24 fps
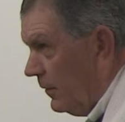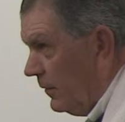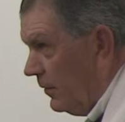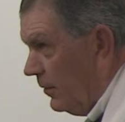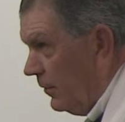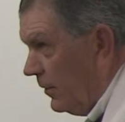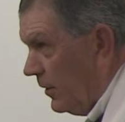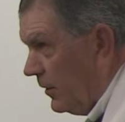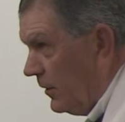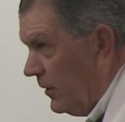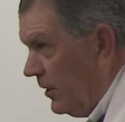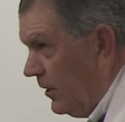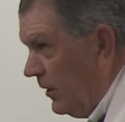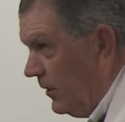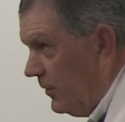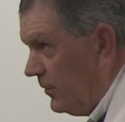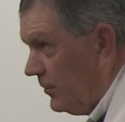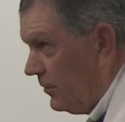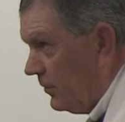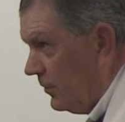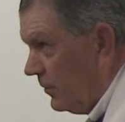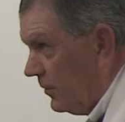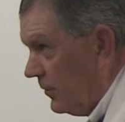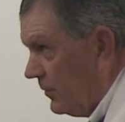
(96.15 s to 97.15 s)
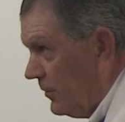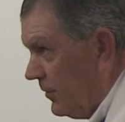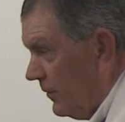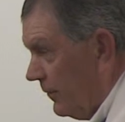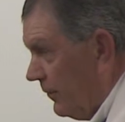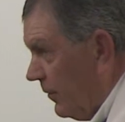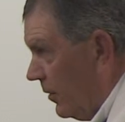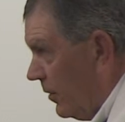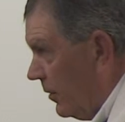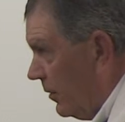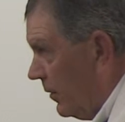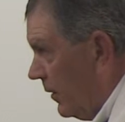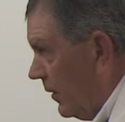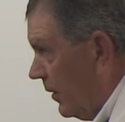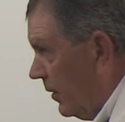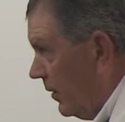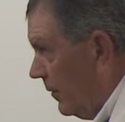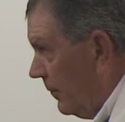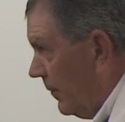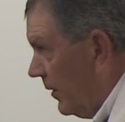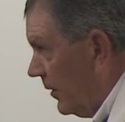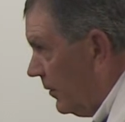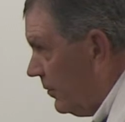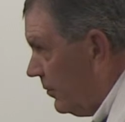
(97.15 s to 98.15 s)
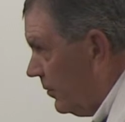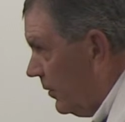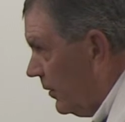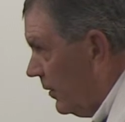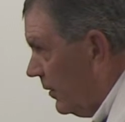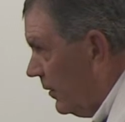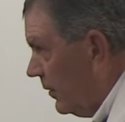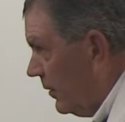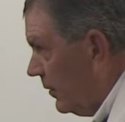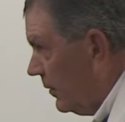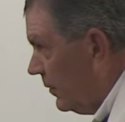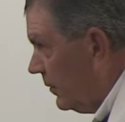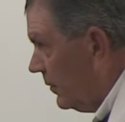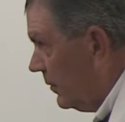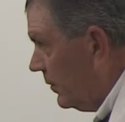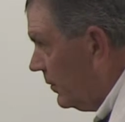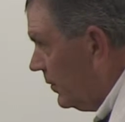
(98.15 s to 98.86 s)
to the teachers of our elementary